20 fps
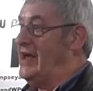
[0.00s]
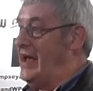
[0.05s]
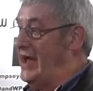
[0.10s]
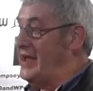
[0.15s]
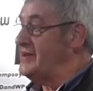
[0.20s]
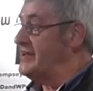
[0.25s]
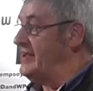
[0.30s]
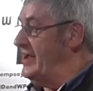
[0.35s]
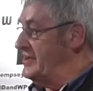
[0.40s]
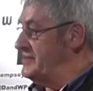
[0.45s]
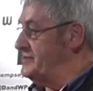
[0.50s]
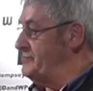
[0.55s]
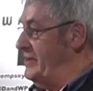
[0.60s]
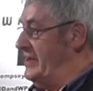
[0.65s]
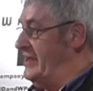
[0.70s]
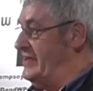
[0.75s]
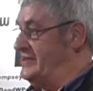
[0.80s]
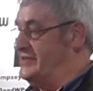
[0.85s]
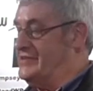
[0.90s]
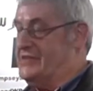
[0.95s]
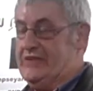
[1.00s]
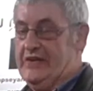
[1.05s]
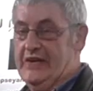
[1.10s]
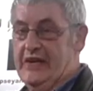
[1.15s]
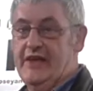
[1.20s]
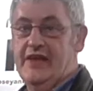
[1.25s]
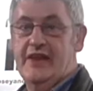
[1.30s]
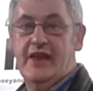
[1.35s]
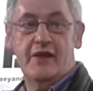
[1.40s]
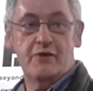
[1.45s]
had gas masks in
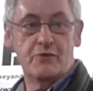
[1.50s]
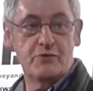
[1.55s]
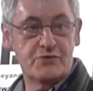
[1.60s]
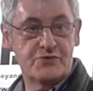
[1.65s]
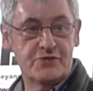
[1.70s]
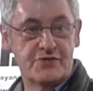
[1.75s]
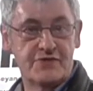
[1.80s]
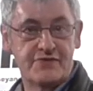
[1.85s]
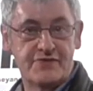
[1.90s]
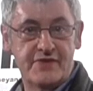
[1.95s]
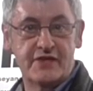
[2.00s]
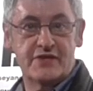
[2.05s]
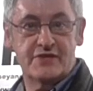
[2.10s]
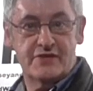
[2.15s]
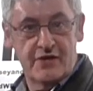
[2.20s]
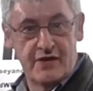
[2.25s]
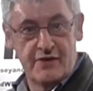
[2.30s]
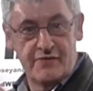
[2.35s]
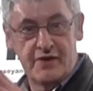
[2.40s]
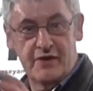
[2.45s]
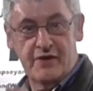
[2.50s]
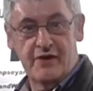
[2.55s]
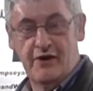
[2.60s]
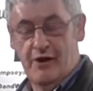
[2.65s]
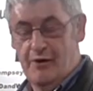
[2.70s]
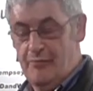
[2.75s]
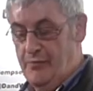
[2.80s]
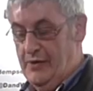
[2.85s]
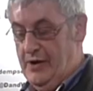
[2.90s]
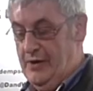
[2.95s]
it and had all sorts of things covered in
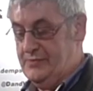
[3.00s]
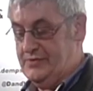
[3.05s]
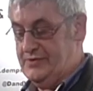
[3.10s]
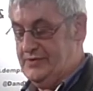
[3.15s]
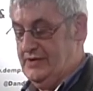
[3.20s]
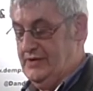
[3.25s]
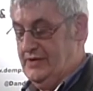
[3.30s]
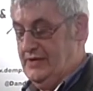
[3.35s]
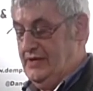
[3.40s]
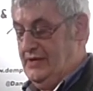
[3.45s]
cobwebs.